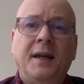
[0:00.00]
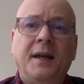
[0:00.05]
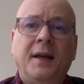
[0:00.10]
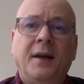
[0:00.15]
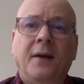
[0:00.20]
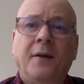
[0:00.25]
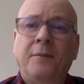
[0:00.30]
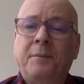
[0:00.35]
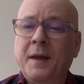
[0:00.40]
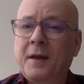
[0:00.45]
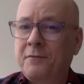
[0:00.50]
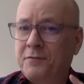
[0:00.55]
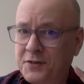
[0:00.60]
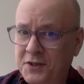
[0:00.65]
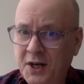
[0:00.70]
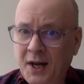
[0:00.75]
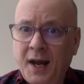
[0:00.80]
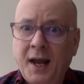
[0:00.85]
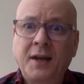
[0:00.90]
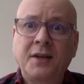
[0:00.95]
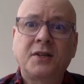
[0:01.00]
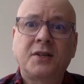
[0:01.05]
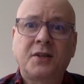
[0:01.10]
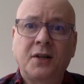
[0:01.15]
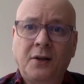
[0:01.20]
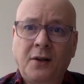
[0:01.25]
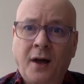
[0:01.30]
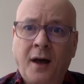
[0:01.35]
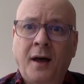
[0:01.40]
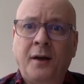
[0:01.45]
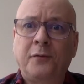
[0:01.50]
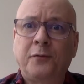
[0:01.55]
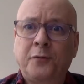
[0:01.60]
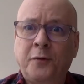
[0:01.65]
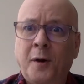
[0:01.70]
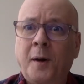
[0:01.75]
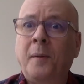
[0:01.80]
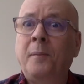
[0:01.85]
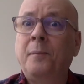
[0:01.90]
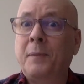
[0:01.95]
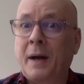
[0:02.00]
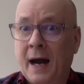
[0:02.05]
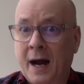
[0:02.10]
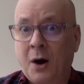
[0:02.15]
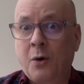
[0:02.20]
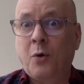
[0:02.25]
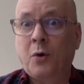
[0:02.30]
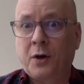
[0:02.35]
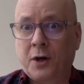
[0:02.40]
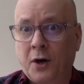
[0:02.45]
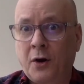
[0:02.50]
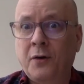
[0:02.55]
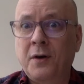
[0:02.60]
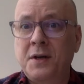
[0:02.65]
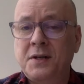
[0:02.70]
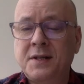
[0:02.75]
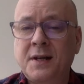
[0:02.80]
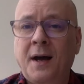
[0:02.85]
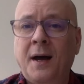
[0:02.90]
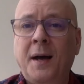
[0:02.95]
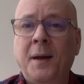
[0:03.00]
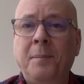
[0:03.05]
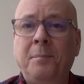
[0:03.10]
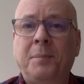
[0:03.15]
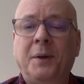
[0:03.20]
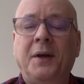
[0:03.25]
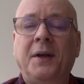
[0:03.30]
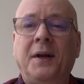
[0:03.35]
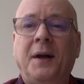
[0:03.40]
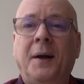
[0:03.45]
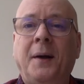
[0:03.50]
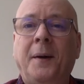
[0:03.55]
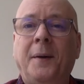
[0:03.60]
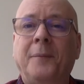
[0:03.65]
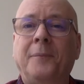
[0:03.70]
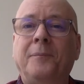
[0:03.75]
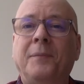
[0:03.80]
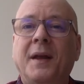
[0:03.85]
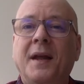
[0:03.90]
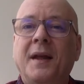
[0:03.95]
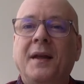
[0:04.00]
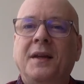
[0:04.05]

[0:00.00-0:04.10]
Uh, they've changed a lot from our current time, but, um,